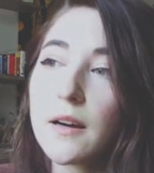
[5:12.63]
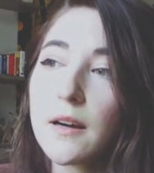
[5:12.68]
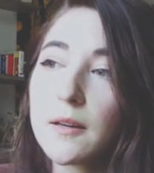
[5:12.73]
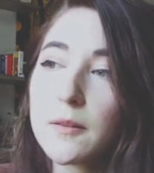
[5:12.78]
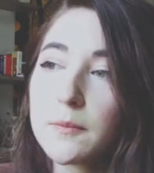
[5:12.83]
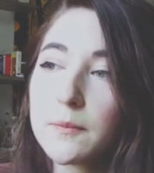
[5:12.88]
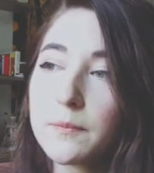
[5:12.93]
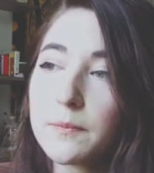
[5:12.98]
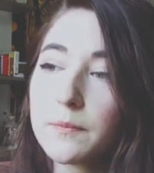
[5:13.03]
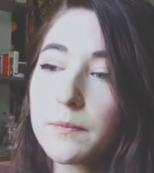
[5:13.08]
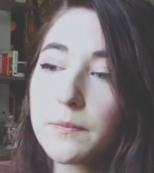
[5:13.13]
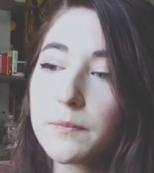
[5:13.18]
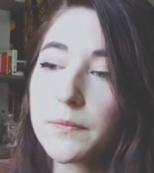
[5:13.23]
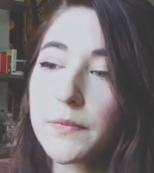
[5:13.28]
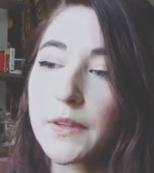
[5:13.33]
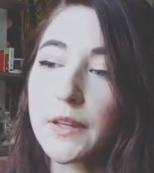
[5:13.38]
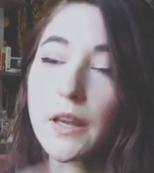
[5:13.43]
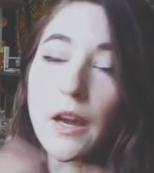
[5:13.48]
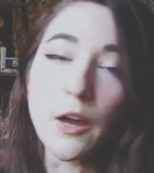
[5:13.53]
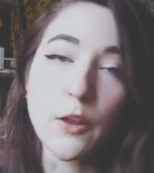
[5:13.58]

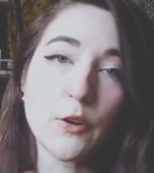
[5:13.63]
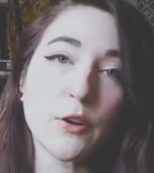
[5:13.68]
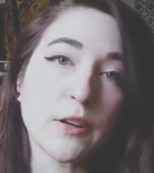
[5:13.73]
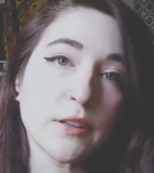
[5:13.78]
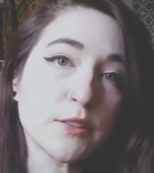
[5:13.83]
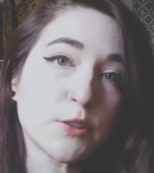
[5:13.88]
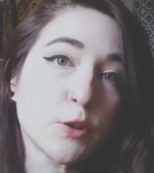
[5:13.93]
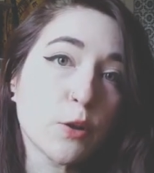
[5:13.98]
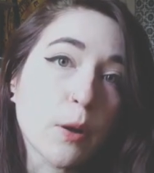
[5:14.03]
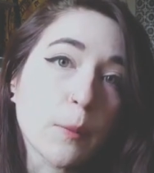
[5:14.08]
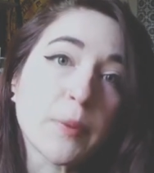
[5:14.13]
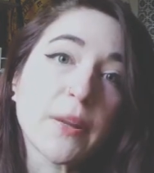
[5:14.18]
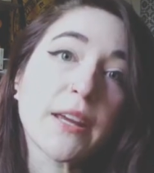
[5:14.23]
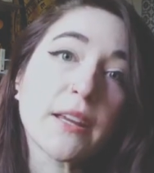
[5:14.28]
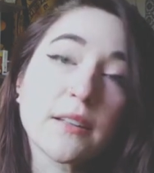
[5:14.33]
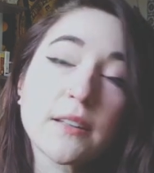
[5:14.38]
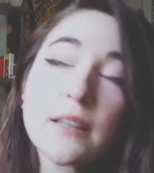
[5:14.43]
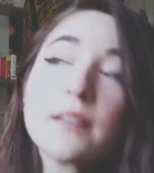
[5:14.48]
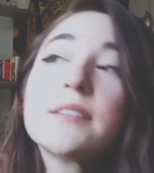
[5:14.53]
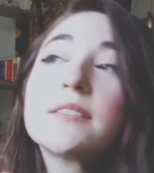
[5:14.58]
The other is you
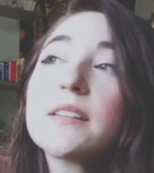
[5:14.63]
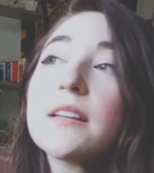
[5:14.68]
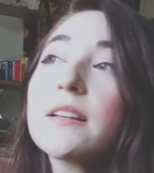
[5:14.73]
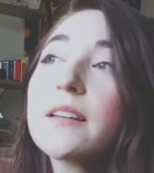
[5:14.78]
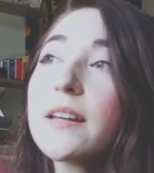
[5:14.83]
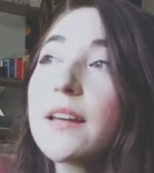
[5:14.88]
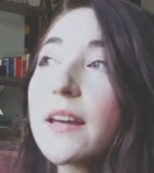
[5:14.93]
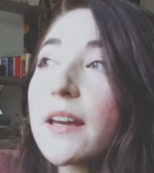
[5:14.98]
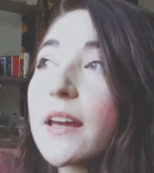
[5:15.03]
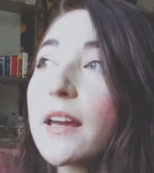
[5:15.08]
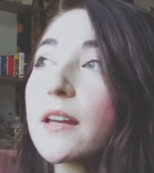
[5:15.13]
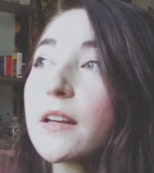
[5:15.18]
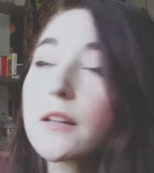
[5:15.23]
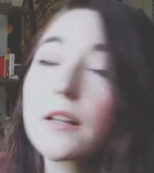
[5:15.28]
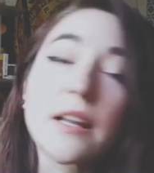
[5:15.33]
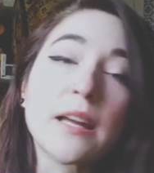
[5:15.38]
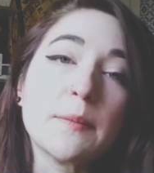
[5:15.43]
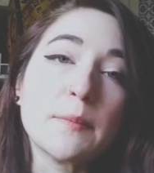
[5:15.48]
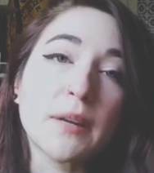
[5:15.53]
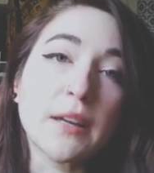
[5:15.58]
are blatantly stealing
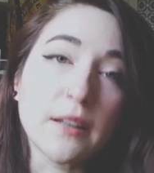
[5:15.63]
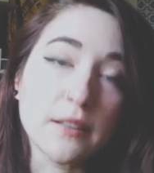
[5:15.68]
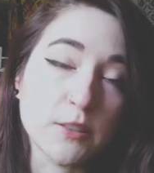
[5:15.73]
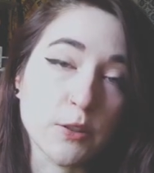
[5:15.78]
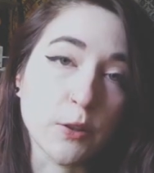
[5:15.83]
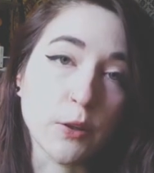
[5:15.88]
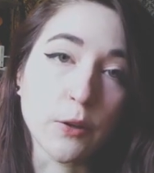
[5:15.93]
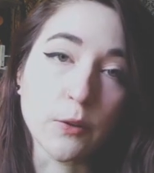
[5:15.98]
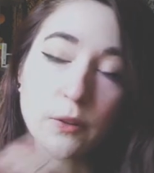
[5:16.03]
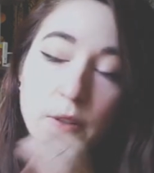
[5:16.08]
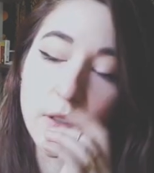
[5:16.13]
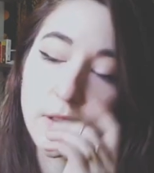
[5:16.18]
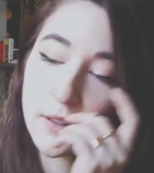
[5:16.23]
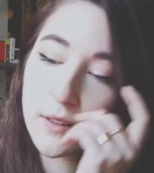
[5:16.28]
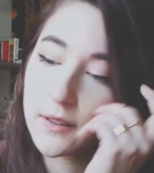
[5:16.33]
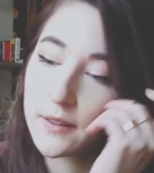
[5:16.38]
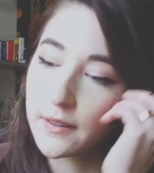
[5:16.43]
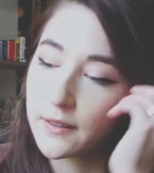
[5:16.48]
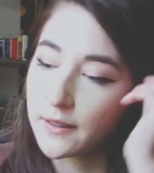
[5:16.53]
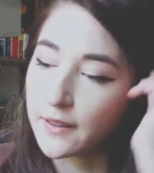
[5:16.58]
it and claiming it as your
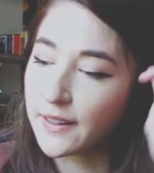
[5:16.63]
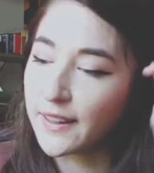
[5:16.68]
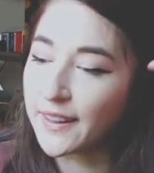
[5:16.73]
own.